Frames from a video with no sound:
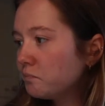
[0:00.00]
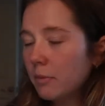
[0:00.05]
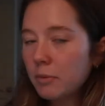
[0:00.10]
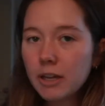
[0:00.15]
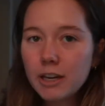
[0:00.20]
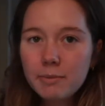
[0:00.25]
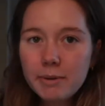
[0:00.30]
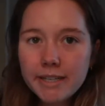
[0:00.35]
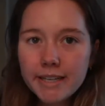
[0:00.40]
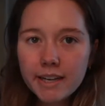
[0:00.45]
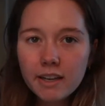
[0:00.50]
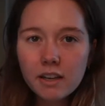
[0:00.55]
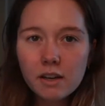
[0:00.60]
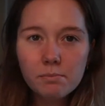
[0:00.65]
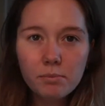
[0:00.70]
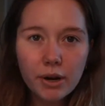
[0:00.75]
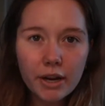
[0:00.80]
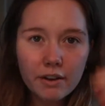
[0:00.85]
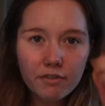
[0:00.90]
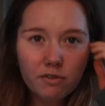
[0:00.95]
I'm gonna be taking a
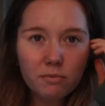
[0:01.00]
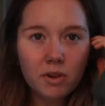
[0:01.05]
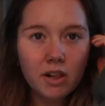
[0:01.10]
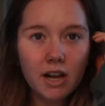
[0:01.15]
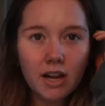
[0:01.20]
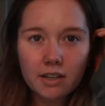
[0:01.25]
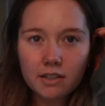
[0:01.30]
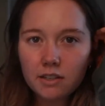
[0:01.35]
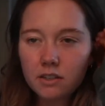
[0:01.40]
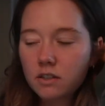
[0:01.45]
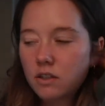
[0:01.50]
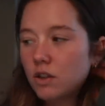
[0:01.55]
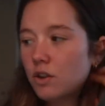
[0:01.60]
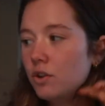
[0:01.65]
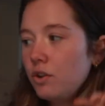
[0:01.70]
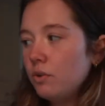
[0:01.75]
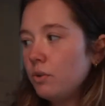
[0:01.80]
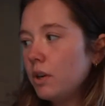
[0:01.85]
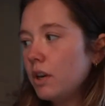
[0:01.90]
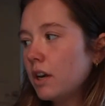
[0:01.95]
break from classes in the
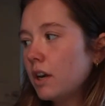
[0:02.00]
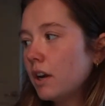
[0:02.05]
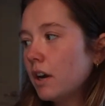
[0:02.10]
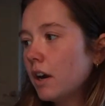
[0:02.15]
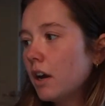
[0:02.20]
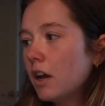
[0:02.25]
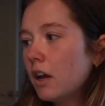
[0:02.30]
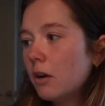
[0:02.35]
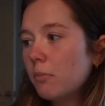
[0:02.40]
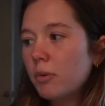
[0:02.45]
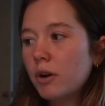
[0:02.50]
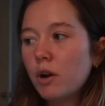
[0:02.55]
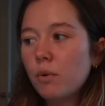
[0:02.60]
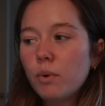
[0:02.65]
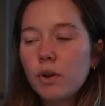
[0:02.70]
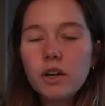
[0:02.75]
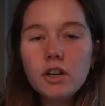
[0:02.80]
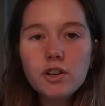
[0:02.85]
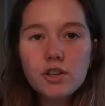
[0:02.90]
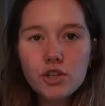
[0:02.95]
new year, but I
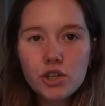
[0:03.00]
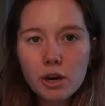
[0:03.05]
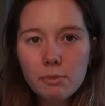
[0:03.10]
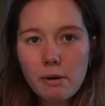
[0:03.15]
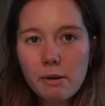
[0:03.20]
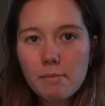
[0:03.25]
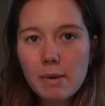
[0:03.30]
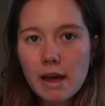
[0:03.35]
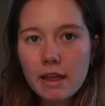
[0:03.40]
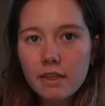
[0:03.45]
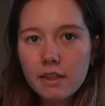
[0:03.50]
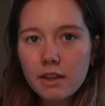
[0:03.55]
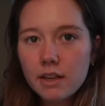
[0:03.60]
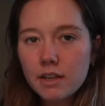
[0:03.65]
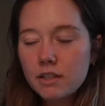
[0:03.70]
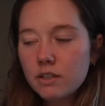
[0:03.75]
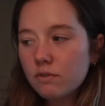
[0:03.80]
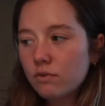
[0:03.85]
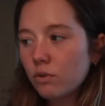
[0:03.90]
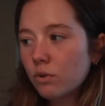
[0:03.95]
wanted to share my
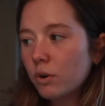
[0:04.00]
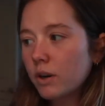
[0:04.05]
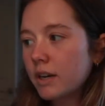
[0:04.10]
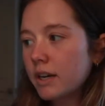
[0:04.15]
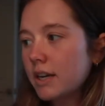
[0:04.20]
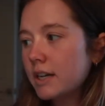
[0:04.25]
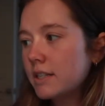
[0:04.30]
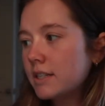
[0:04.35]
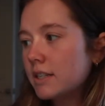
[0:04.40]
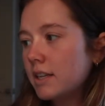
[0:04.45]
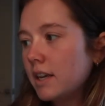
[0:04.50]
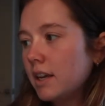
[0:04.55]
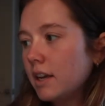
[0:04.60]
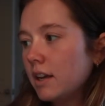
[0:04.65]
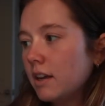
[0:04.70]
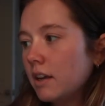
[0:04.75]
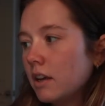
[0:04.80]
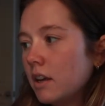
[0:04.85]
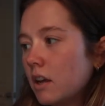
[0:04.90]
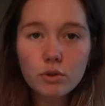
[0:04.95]
methods of
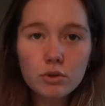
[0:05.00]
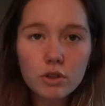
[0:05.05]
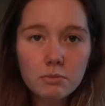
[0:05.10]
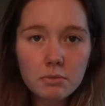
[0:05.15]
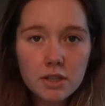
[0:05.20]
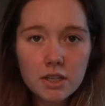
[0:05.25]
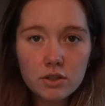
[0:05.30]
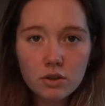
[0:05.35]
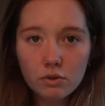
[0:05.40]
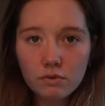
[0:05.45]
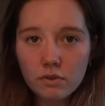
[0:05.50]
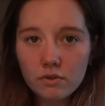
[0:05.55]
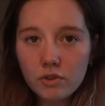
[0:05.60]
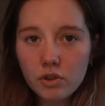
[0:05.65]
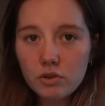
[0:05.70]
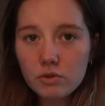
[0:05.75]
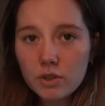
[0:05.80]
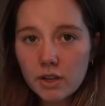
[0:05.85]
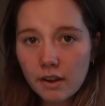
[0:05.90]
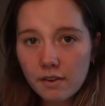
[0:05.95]
organizing. So some of these
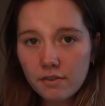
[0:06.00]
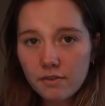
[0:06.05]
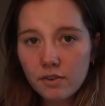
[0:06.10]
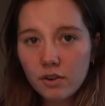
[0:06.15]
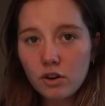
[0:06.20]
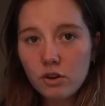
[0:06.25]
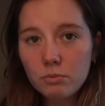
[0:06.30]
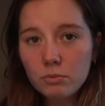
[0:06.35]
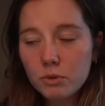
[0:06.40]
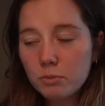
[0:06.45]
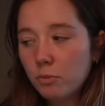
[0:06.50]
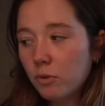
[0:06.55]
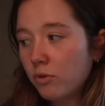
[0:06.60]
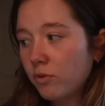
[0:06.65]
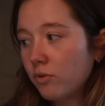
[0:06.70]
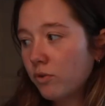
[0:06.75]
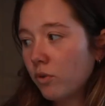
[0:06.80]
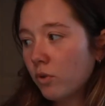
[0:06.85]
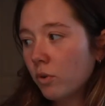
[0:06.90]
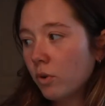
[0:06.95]
overviews I filmed
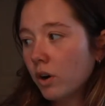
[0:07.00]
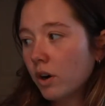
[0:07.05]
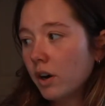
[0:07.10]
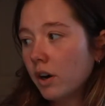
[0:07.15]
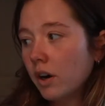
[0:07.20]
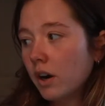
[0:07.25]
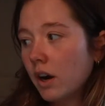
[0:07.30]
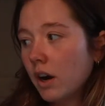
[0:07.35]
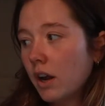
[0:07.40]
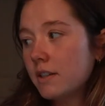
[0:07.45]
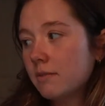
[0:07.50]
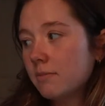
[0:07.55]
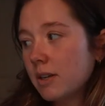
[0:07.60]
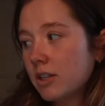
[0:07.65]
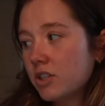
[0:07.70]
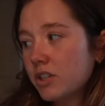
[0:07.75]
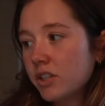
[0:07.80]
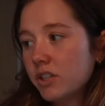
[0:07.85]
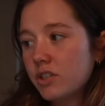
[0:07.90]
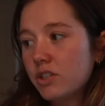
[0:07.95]
before the
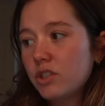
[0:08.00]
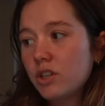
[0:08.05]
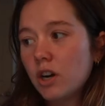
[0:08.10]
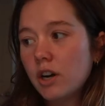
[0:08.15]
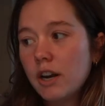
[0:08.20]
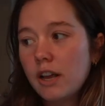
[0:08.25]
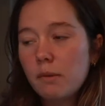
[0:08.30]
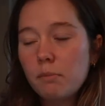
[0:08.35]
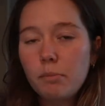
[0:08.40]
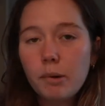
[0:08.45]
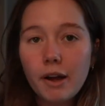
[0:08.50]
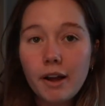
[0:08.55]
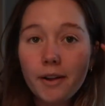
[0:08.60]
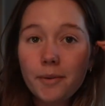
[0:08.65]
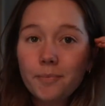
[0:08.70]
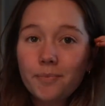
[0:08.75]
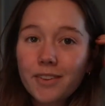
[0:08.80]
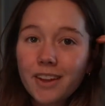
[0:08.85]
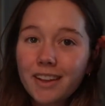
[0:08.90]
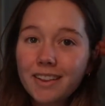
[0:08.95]
semester had started,
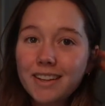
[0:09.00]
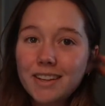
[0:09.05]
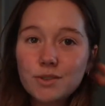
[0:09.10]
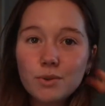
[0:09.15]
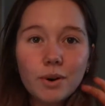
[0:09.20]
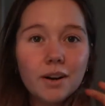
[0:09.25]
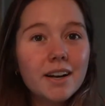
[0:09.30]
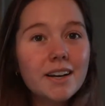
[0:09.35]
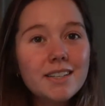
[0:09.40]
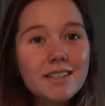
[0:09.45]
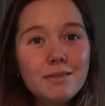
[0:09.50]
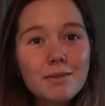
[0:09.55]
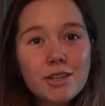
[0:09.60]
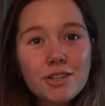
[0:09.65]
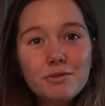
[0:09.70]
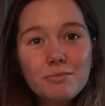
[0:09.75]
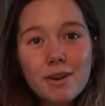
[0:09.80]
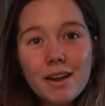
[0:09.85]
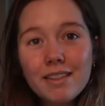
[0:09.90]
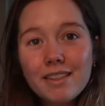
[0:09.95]
but these
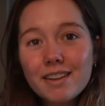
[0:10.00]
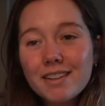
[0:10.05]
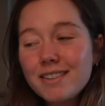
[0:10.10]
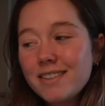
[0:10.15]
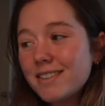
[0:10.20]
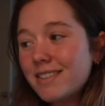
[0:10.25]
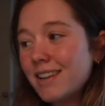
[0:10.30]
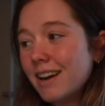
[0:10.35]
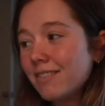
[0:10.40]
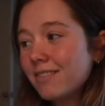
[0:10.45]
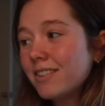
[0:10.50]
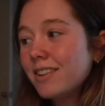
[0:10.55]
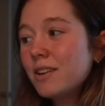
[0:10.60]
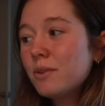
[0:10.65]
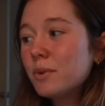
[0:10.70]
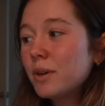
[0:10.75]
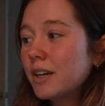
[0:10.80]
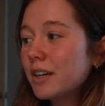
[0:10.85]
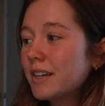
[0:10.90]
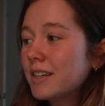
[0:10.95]
organization methods definitely
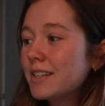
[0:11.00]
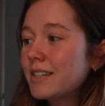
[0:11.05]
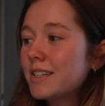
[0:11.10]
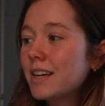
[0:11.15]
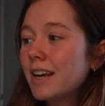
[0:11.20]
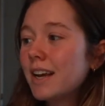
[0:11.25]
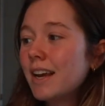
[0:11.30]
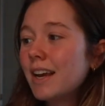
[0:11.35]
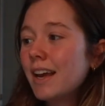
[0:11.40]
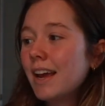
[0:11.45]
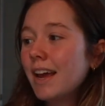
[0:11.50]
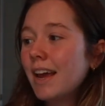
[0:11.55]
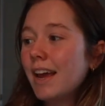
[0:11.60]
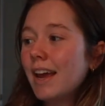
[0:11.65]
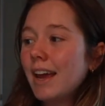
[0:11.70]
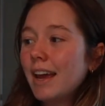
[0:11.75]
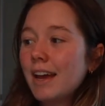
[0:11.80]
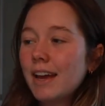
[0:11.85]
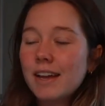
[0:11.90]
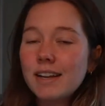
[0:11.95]
worked,
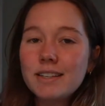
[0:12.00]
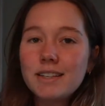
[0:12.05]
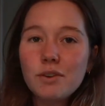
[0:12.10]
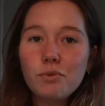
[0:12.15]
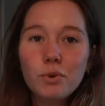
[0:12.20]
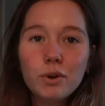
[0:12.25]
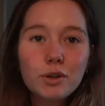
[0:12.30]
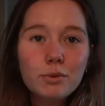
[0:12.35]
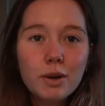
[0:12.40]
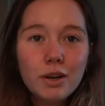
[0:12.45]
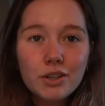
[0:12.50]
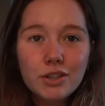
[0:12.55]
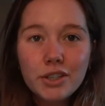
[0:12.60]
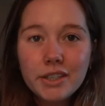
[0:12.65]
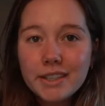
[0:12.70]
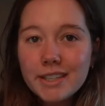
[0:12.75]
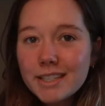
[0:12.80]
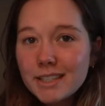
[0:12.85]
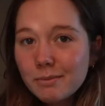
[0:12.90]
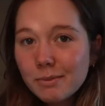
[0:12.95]
and they worked well
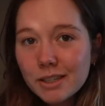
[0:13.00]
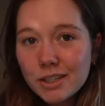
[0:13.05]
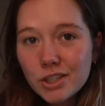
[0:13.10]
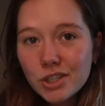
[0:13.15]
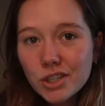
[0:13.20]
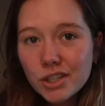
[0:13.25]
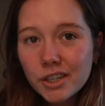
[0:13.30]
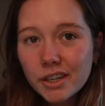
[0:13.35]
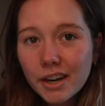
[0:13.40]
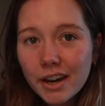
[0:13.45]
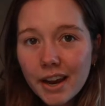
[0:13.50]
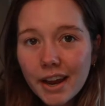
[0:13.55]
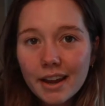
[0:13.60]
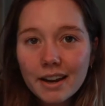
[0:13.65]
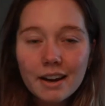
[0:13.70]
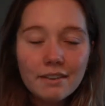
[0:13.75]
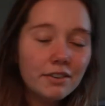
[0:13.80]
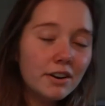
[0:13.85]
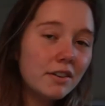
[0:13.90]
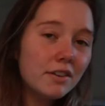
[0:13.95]
during this semester
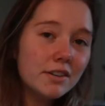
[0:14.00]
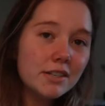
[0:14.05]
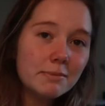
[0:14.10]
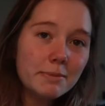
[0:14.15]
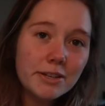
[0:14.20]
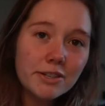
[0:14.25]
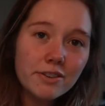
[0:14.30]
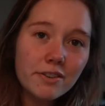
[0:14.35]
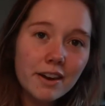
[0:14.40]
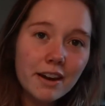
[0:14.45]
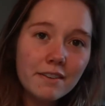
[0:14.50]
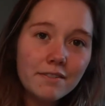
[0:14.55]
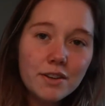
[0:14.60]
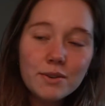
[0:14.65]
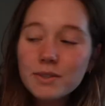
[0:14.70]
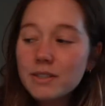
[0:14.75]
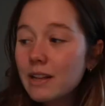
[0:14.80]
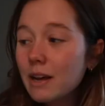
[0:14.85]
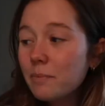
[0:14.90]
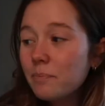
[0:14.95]
and every other semester that I've
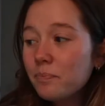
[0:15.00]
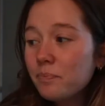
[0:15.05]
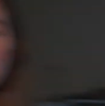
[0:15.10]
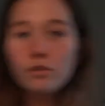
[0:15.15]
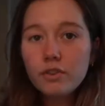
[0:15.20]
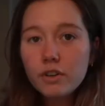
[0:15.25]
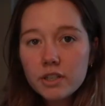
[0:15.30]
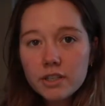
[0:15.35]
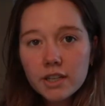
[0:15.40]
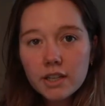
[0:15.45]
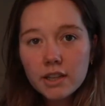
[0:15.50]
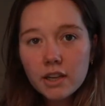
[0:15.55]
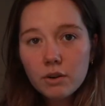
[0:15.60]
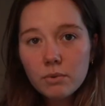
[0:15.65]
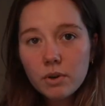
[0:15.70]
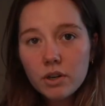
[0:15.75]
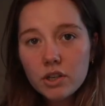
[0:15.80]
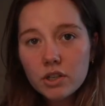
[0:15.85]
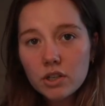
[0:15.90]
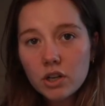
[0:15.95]
used them. So the first thing that I
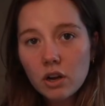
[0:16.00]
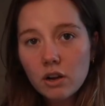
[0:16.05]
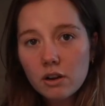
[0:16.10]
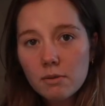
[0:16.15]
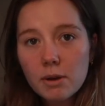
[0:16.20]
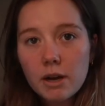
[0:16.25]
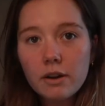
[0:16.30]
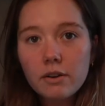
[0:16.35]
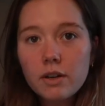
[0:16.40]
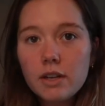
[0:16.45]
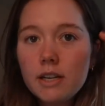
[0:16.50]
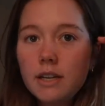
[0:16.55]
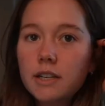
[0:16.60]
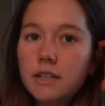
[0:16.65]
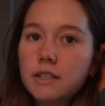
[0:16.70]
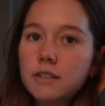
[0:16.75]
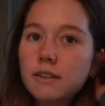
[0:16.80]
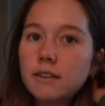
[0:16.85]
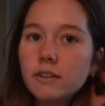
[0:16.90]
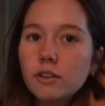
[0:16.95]
wanted to talk about
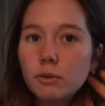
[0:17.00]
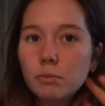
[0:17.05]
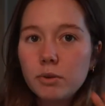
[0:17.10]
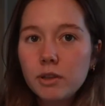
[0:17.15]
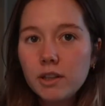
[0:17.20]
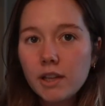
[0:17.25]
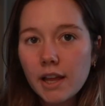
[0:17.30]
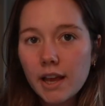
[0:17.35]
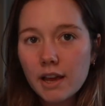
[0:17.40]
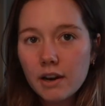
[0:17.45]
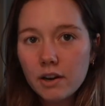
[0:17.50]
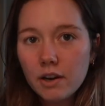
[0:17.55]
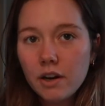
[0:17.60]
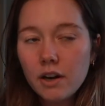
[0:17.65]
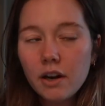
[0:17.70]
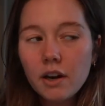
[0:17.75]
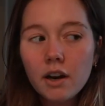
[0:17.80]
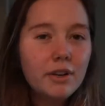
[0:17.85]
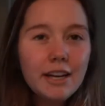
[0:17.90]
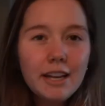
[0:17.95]
is your
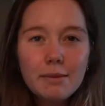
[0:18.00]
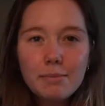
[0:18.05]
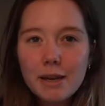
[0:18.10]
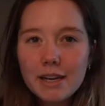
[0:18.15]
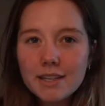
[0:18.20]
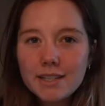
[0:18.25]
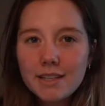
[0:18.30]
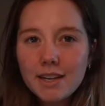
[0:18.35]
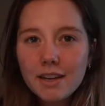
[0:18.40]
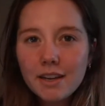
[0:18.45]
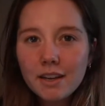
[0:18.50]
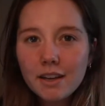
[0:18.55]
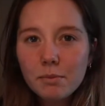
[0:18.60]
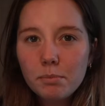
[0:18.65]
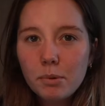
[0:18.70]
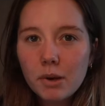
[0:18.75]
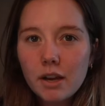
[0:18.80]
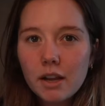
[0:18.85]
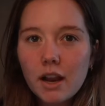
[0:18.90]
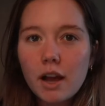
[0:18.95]
planner. Pretty basic,
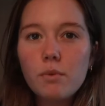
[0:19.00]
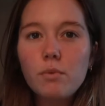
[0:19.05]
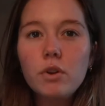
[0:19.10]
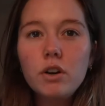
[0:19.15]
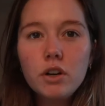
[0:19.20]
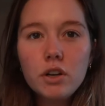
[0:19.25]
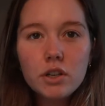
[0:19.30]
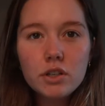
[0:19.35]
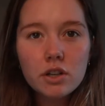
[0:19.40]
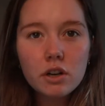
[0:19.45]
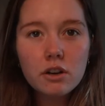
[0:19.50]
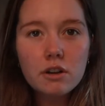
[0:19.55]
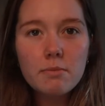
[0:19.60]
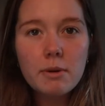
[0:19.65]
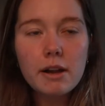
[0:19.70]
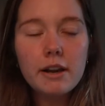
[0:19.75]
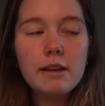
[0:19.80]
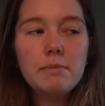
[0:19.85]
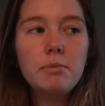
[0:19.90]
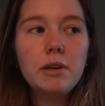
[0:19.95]
but I wanted to talk
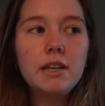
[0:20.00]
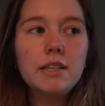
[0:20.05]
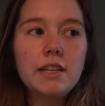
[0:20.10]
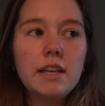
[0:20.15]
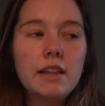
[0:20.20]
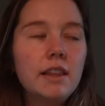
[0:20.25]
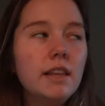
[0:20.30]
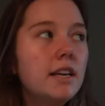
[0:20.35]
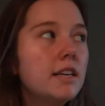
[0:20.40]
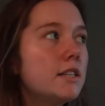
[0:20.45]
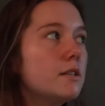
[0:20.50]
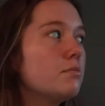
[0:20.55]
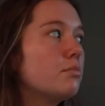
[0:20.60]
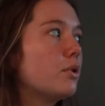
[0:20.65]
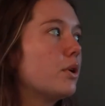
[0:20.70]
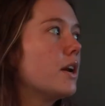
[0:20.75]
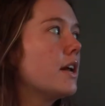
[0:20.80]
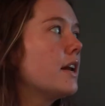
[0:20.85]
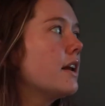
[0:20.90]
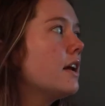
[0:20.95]
about it because I think it's
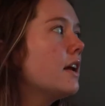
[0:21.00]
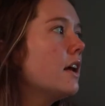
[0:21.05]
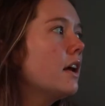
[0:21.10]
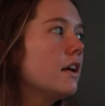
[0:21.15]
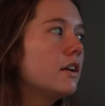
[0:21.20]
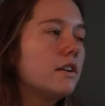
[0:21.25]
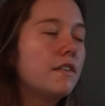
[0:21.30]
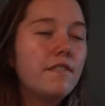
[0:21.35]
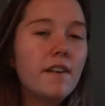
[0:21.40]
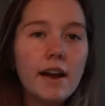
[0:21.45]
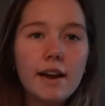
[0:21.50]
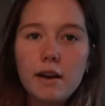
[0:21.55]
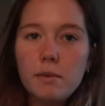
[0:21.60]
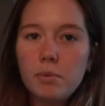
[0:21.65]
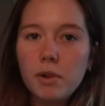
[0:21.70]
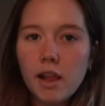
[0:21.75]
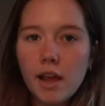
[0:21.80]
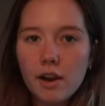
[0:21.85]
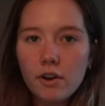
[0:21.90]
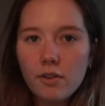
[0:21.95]
important to find a
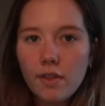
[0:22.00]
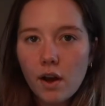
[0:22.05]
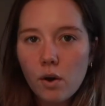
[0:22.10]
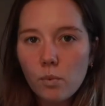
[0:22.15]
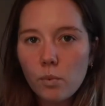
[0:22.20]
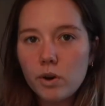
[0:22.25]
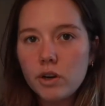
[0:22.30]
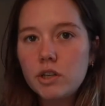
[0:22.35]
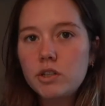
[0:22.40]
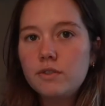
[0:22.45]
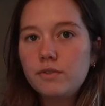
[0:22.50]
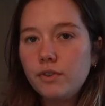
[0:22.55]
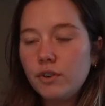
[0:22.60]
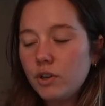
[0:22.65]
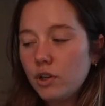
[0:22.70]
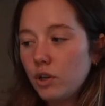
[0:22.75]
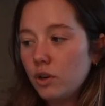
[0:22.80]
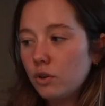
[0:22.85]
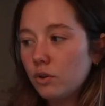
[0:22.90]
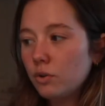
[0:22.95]
planner that works for
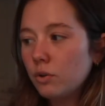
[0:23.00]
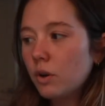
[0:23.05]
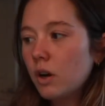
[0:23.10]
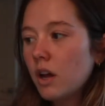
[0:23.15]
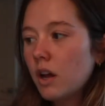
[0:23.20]
you.